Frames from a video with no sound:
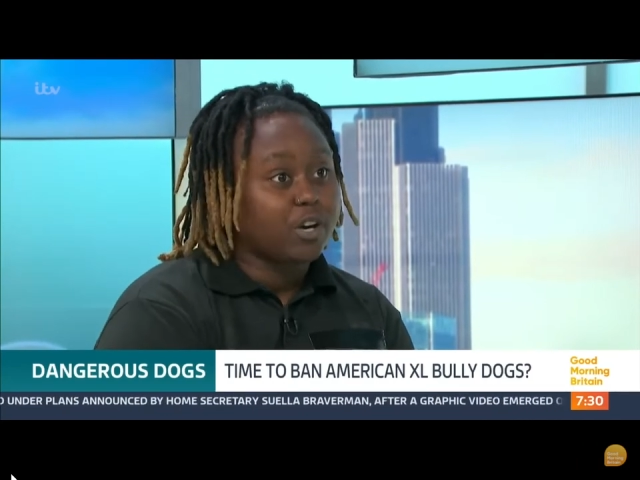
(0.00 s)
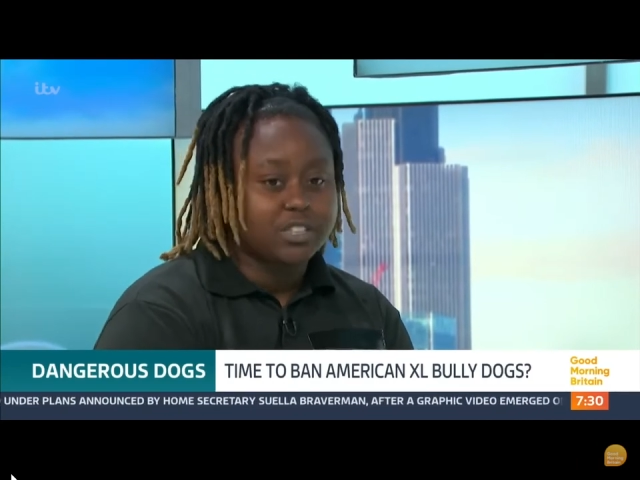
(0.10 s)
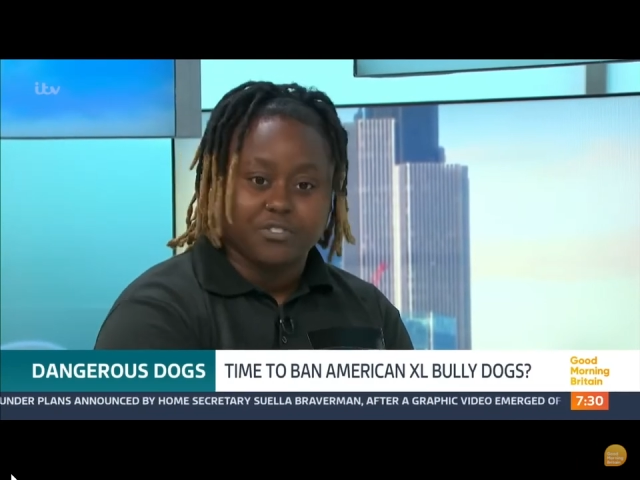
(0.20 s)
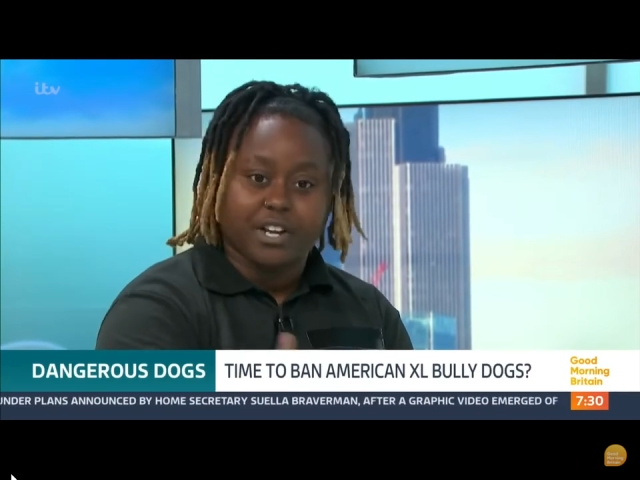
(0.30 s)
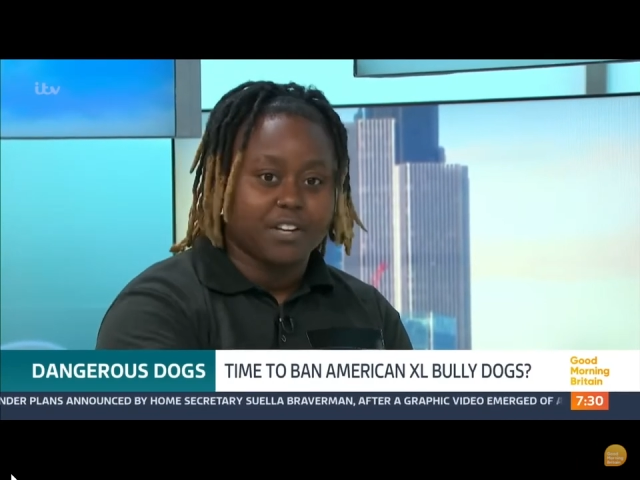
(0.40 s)

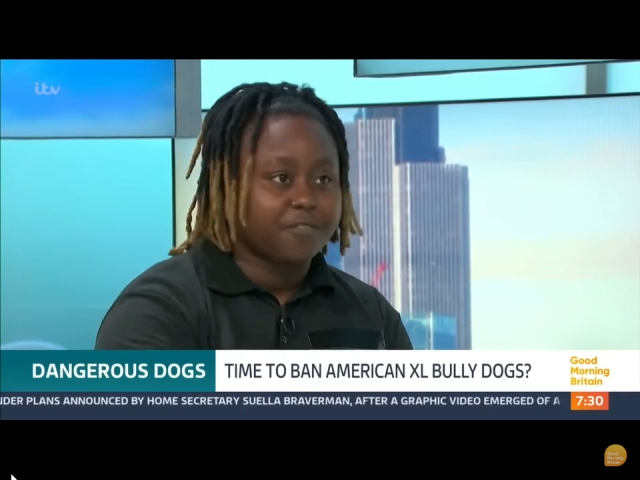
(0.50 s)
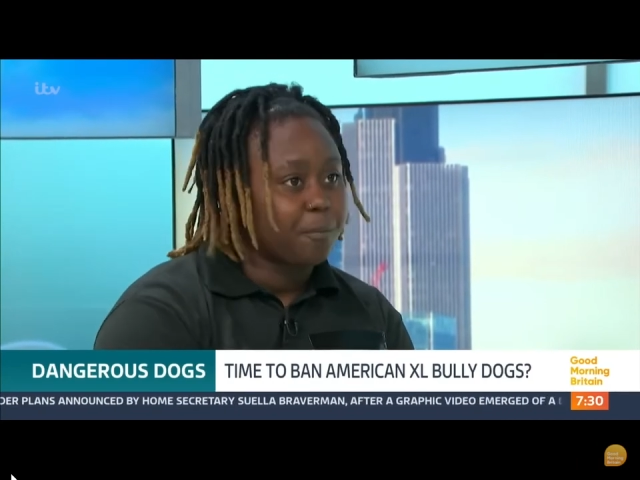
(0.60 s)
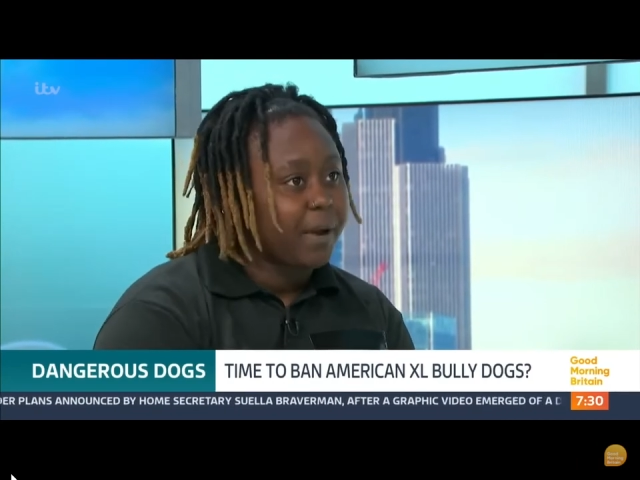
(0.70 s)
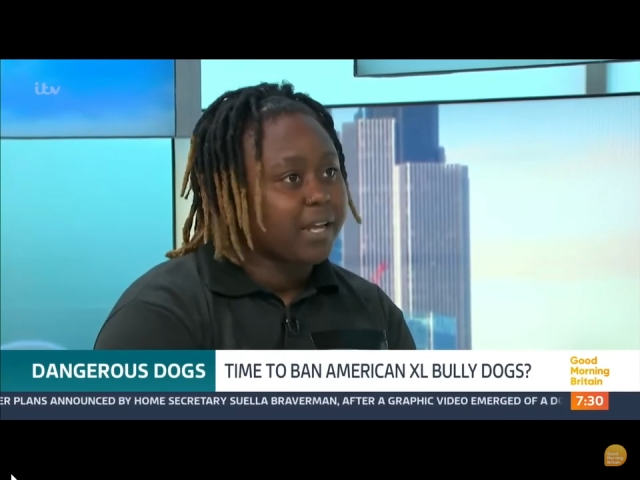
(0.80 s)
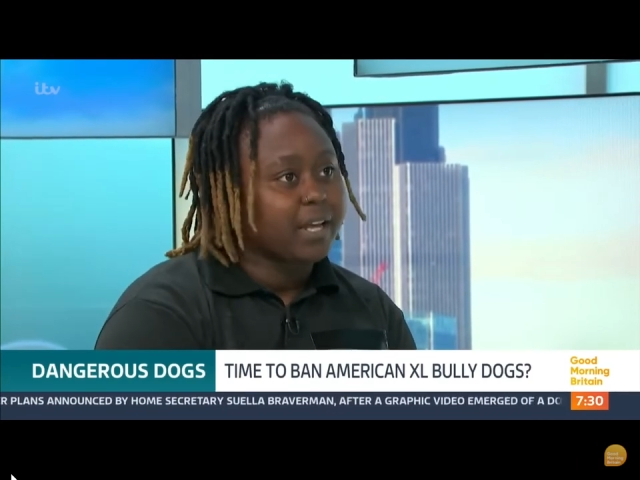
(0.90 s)
It's created for
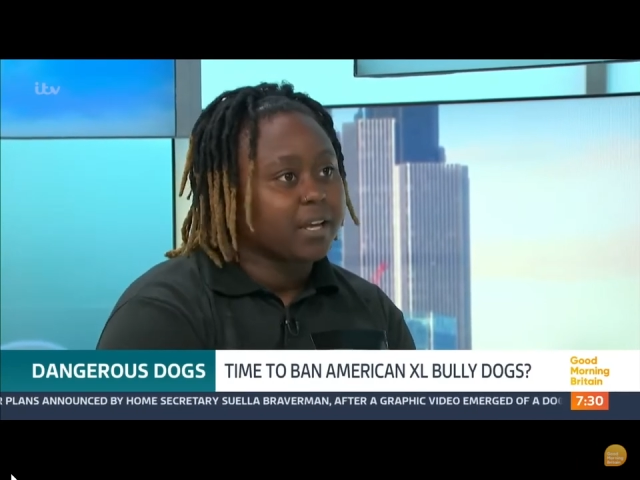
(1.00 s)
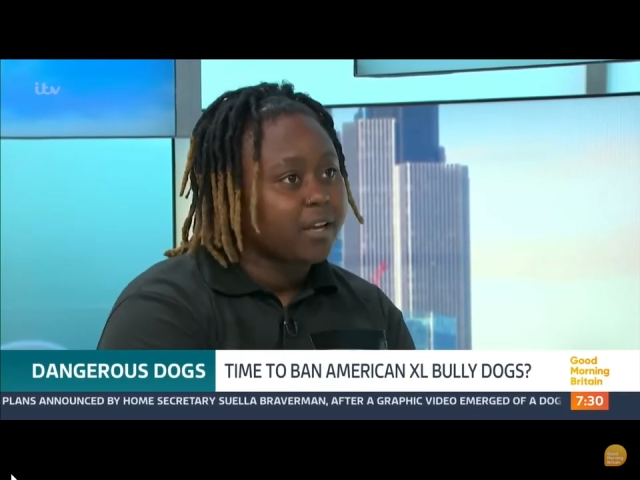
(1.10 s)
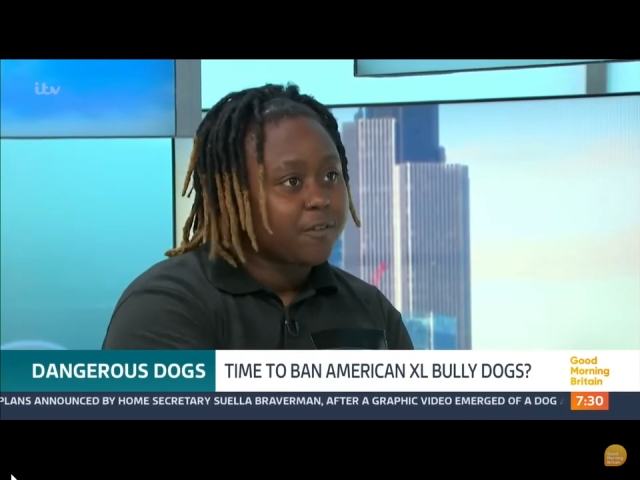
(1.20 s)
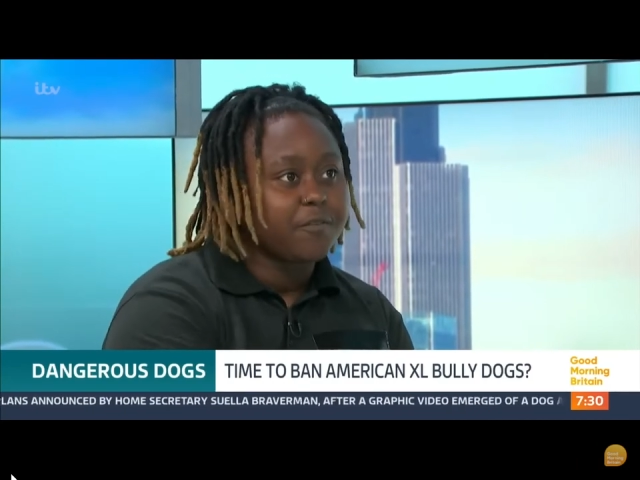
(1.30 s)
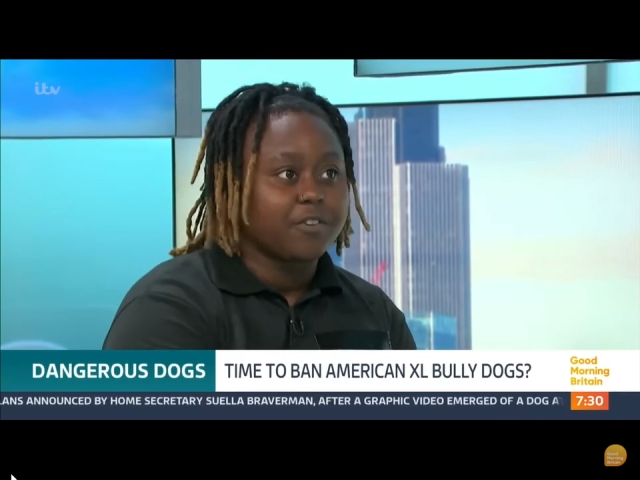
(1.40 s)
baking,
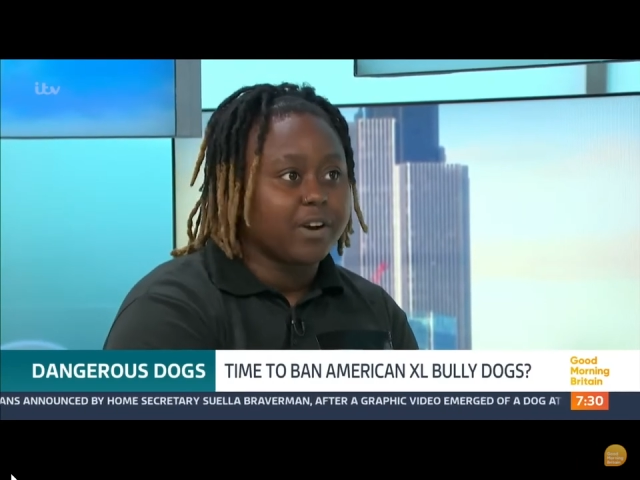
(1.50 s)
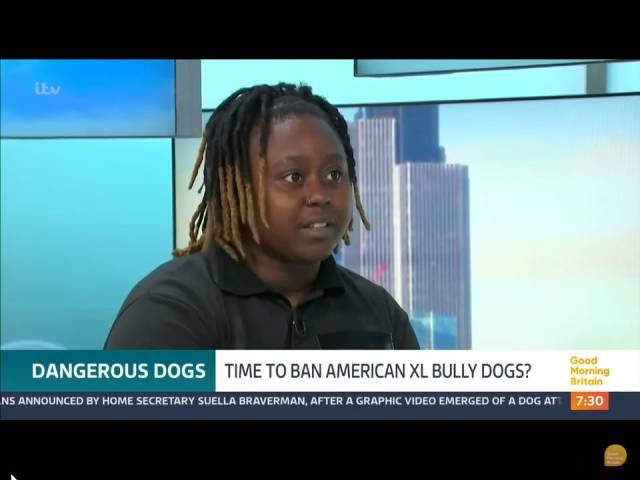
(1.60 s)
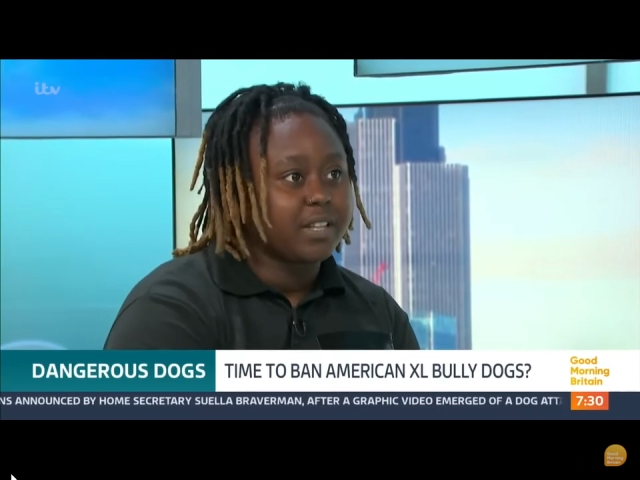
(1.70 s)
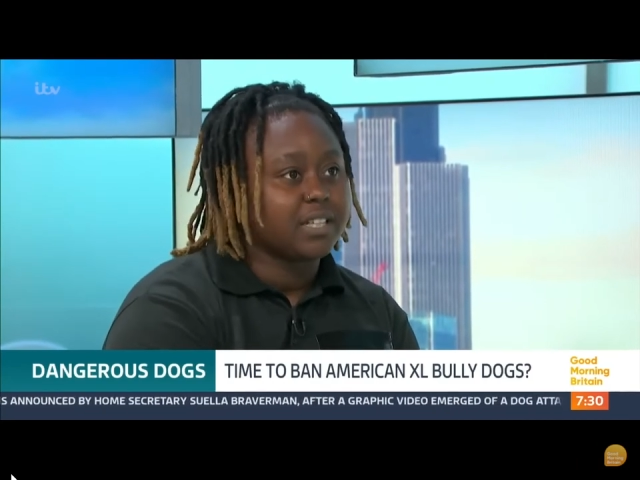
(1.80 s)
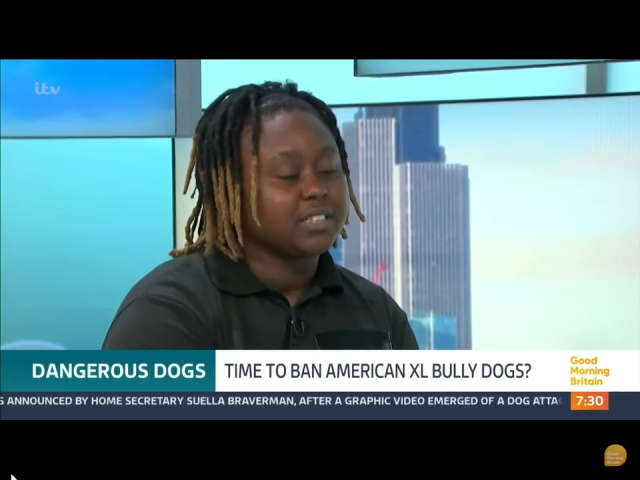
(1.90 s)
for the
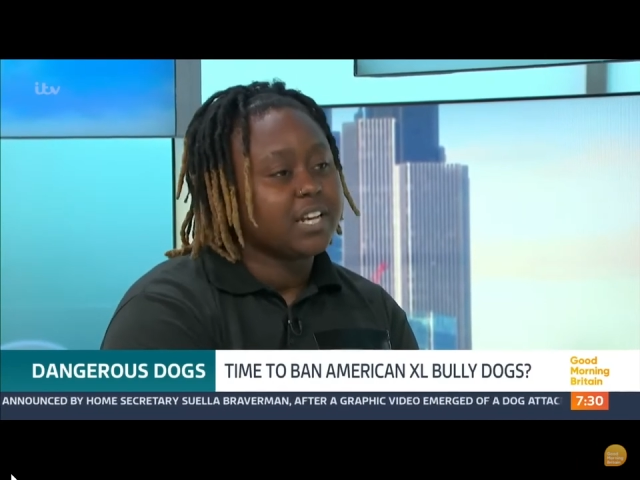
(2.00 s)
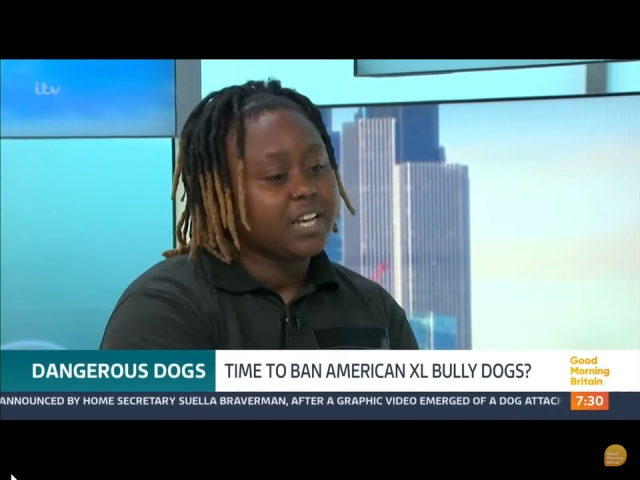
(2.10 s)
right things.